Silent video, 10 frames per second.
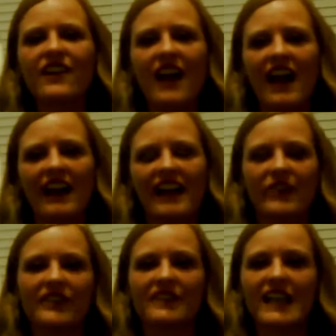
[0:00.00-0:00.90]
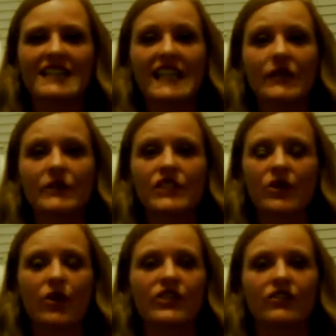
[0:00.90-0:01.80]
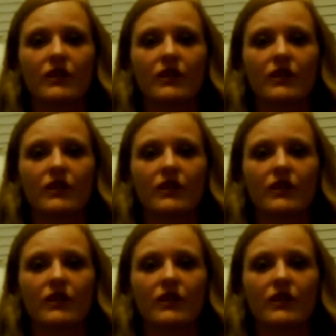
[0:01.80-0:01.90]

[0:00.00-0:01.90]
And I don't think that's anyone's goal, to